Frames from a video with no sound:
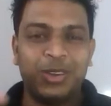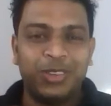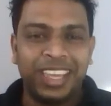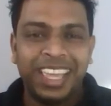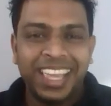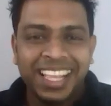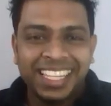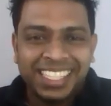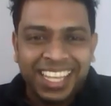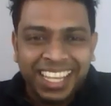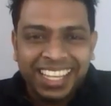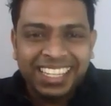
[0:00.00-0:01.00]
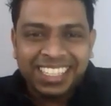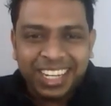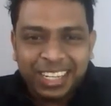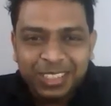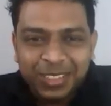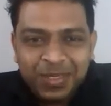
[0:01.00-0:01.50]
away. Jagan
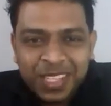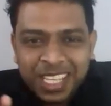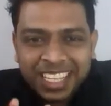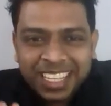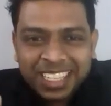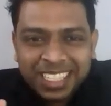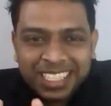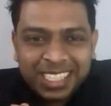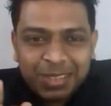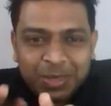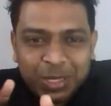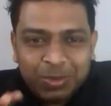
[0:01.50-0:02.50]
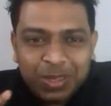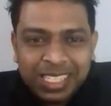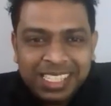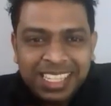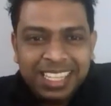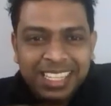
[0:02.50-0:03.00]
tried to tiptoe
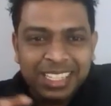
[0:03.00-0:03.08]
means